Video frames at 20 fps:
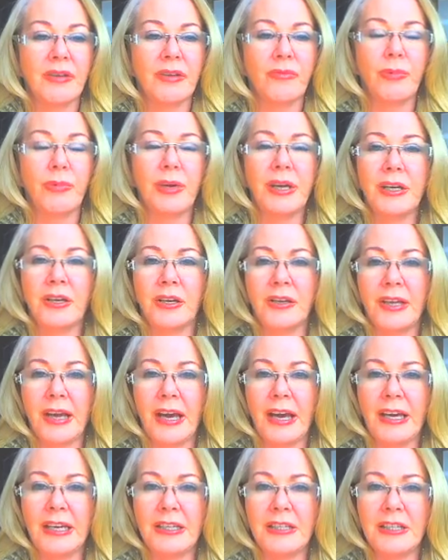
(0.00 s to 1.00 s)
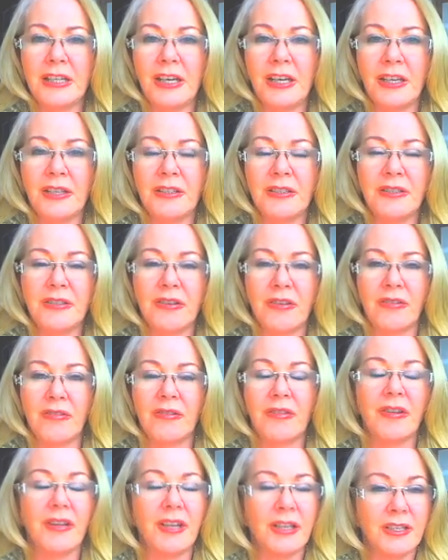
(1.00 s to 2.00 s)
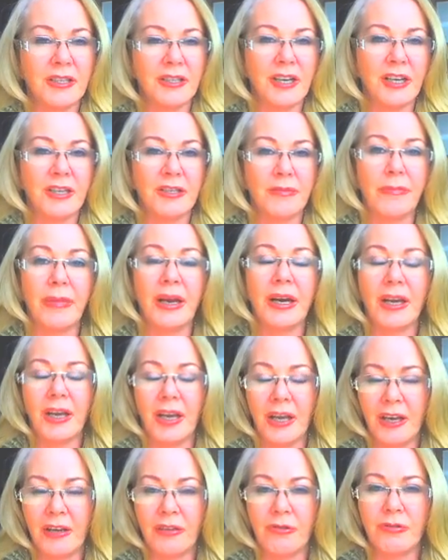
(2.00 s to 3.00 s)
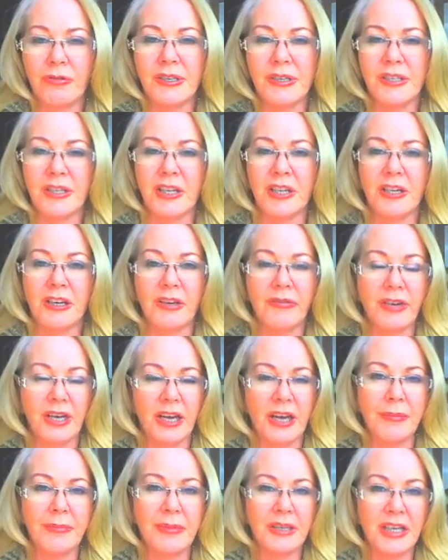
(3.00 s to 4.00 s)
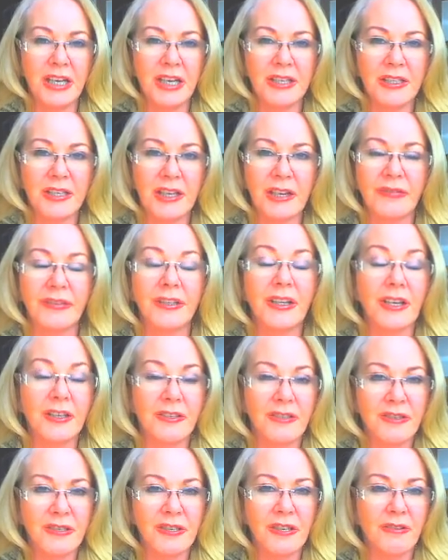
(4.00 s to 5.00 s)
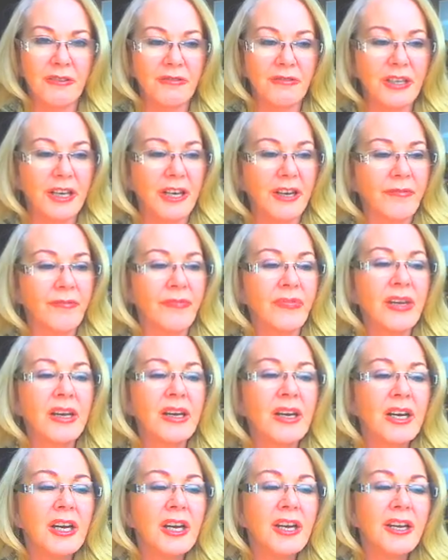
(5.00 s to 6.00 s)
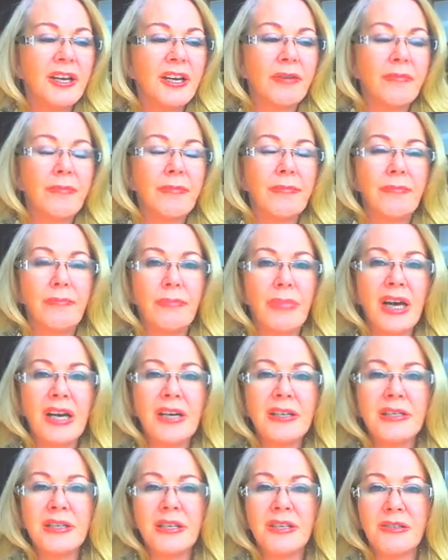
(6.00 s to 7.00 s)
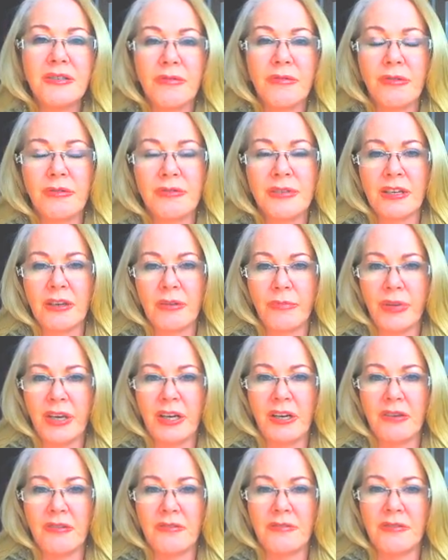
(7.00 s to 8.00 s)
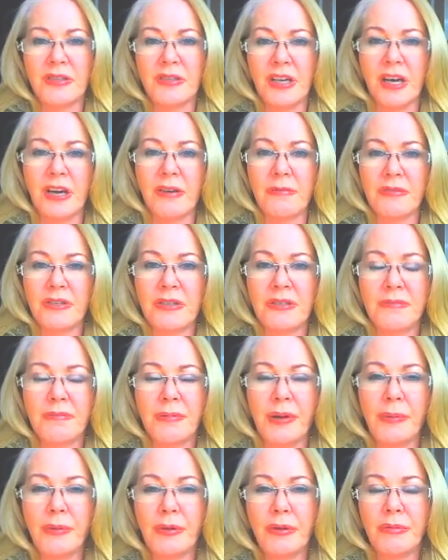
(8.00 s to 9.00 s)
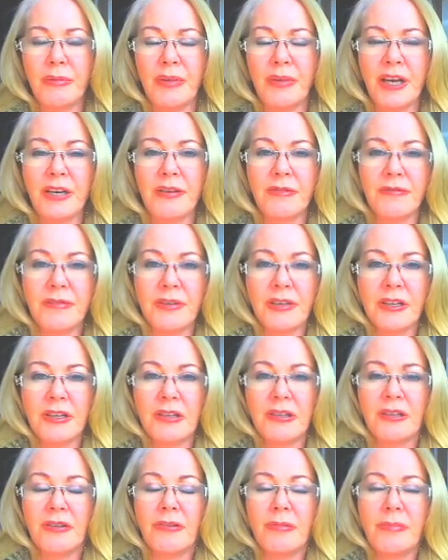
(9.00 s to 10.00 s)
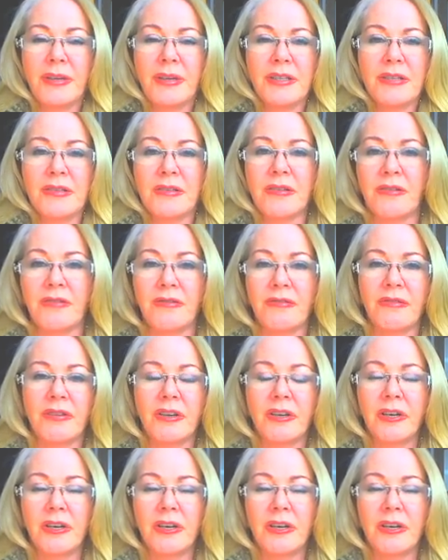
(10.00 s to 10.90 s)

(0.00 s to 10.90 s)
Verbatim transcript: week on the 18th, so that's next Monday. You always need to give it a couple of days after that to settle down. Now, Mars has also been in your sign, which has probably made you feel a little bit sort of